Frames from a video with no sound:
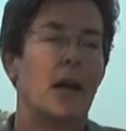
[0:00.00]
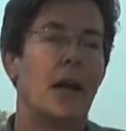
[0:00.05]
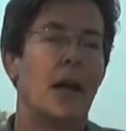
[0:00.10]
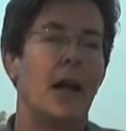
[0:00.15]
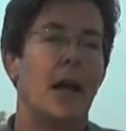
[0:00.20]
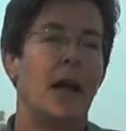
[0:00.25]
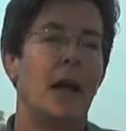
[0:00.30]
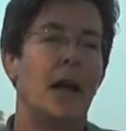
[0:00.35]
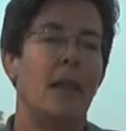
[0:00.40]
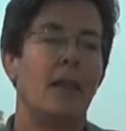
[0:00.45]

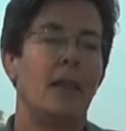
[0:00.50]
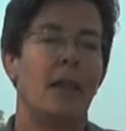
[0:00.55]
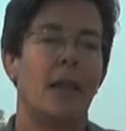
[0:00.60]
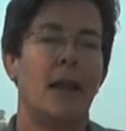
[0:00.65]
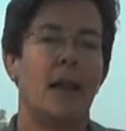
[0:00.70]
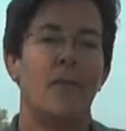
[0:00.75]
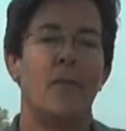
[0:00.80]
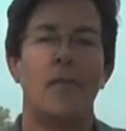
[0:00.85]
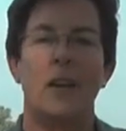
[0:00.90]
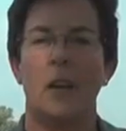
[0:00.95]
And
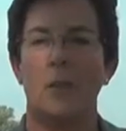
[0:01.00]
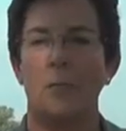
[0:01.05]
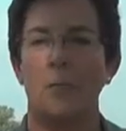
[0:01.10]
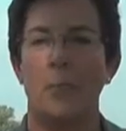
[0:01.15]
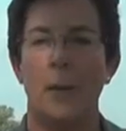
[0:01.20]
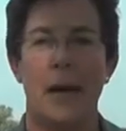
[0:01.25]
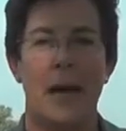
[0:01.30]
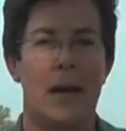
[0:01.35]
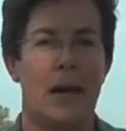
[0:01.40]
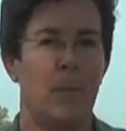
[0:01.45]
then I felt
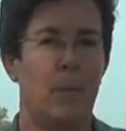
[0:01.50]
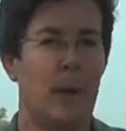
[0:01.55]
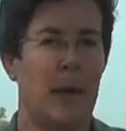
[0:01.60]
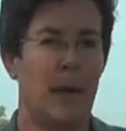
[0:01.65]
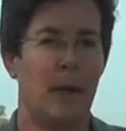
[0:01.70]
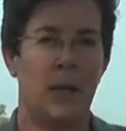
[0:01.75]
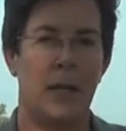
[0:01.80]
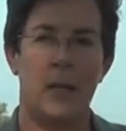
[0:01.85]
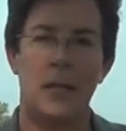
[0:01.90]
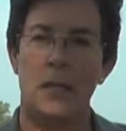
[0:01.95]
bad
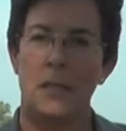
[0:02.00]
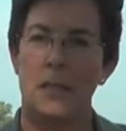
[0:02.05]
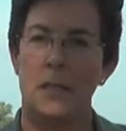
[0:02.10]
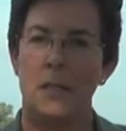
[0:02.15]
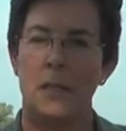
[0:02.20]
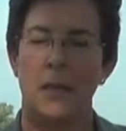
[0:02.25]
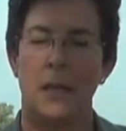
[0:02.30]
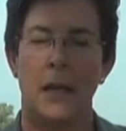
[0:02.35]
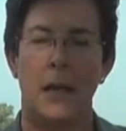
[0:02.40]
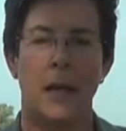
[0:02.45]
about it.
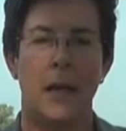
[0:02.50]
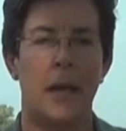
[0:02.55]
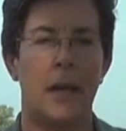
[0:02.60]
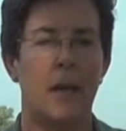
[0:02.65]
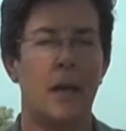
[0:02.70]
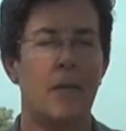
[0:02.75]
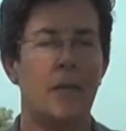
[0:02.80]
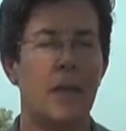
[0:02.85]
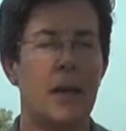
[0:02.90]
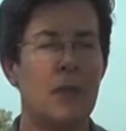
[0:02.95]

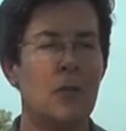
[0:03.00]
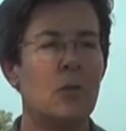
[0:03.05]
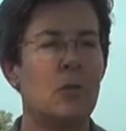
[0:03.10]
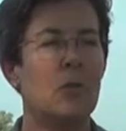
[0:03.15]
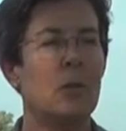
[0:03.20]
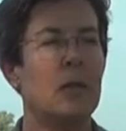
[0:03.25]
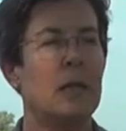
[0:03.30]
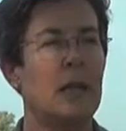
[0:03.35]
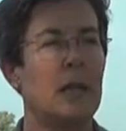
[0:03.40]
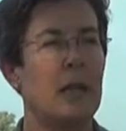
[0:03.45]
And
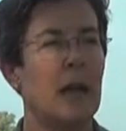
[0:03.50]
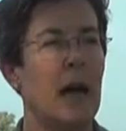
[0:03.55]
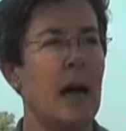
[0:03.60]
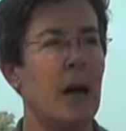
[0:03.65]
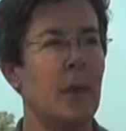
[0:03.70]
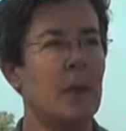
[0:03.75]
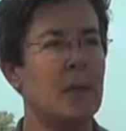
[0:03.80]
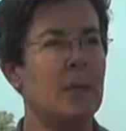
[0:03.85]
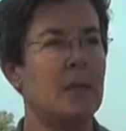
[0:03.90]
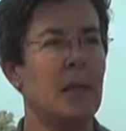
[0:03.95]
eventually,
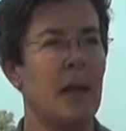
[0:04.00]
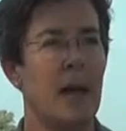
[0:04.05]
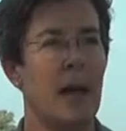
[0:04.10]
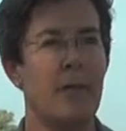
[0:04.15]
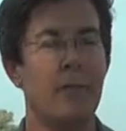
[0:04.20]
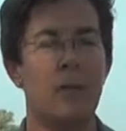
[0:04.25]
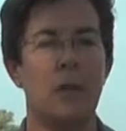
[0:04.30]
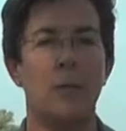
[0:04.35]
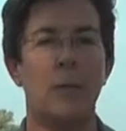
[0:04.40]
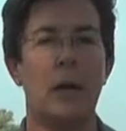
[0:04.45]
I would say
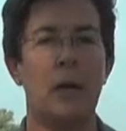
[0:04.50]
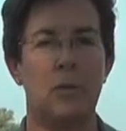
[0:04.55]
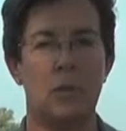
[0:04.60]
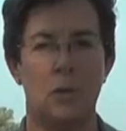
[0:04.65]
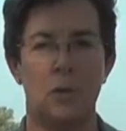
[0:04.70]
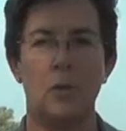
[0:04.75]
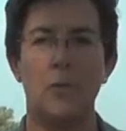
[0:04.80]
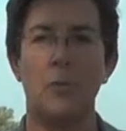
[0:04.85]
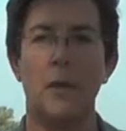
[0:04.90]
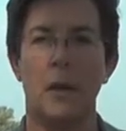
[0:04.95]
after about
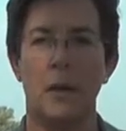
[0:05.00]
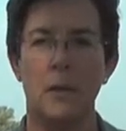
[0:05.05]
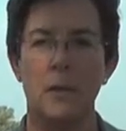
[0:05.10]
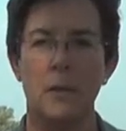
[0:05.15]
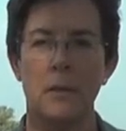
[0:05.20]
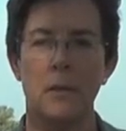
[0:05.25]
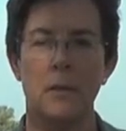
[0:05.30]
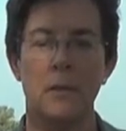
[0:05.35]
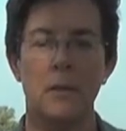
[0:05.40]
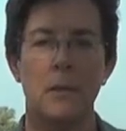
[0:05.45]
2
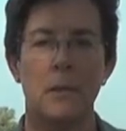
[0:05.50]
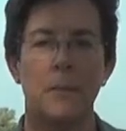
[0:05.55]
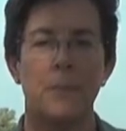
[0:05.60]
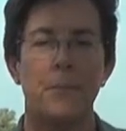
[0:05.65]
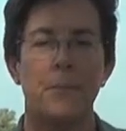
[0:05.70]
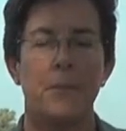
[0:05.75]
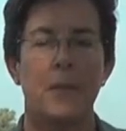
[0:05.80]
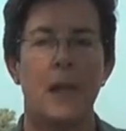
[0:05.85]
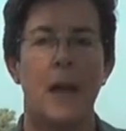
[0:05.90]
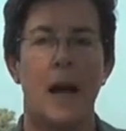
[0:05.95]
months,
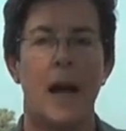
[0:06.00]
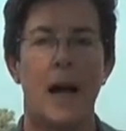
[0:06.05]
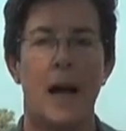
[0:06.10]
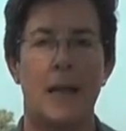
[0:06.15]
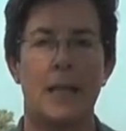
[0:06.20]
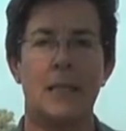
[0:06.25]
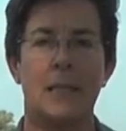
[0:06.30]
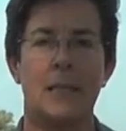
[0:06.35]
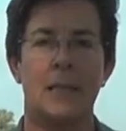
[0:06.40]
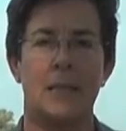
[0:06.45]

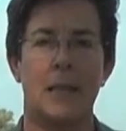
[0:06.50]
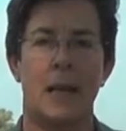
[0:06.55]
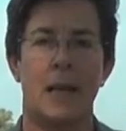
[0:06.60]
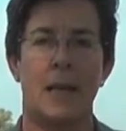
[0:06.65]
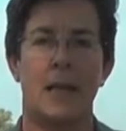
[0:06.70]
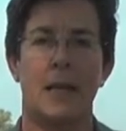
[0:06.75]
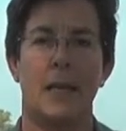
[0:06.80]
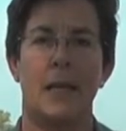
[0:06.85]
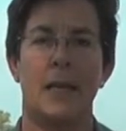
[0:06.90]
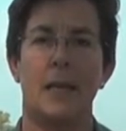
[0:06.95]
I
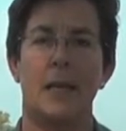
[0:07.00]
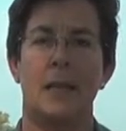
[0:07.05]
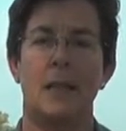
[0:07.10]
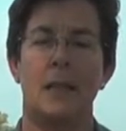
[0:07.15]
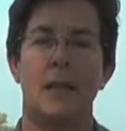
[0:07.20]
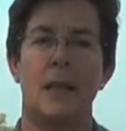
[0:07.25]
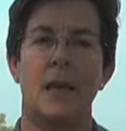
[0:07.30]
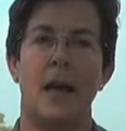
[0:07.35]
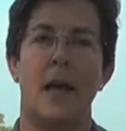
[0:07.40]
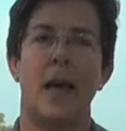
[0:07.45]
decided
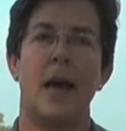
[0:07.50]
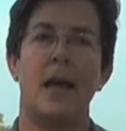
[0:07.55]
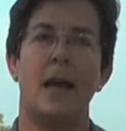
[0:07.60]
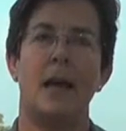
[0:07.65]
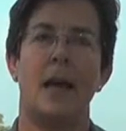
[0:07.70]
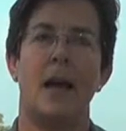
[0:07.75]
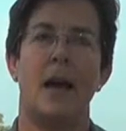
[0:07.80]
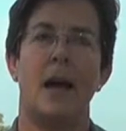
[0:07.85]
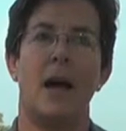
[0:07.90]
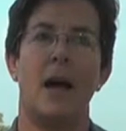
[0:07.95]
that
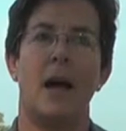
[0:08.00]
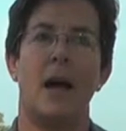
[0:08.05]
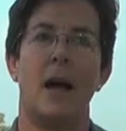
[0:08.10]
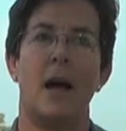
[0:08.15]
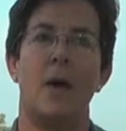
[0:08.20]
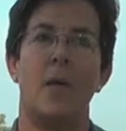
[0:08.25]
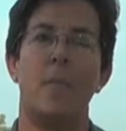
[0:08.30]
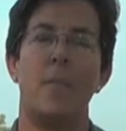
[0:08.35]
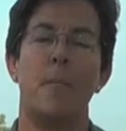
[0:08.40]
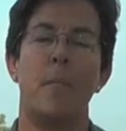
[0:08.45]

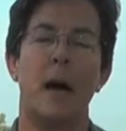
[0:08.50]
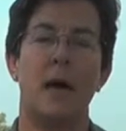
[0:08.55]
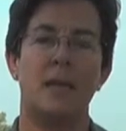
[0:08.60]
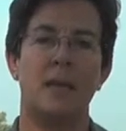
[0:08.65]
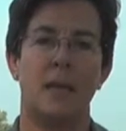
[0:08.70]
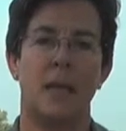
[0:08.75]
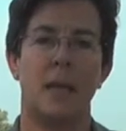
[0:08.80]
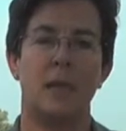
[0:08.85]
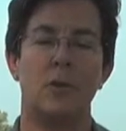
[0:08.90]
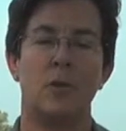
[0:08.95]
my
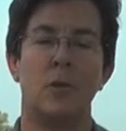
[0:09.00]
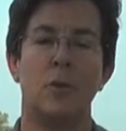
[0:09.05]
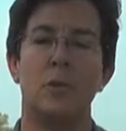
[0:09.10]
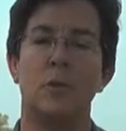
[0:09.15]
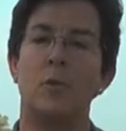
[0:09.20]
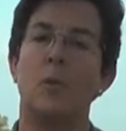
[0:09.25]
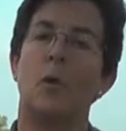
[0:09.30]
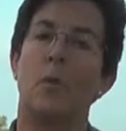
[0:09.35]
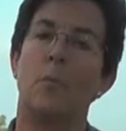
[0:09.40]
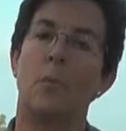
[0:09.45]
schedule
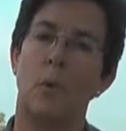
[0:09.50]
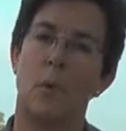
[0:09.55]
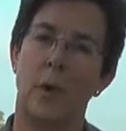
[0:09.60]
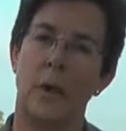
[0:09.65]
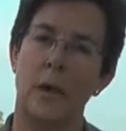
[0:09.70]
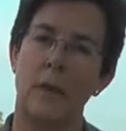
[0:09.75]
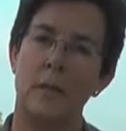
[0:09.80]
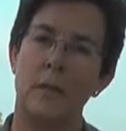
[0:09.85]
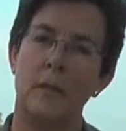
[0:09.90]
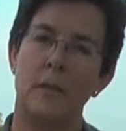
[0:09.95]
was more
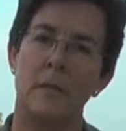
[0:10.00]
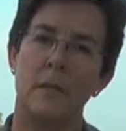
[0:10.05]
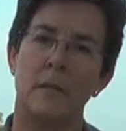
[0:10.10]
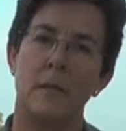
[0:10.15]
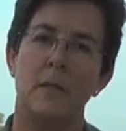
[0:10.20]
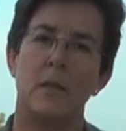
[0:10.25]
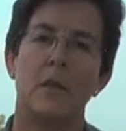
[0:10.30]
important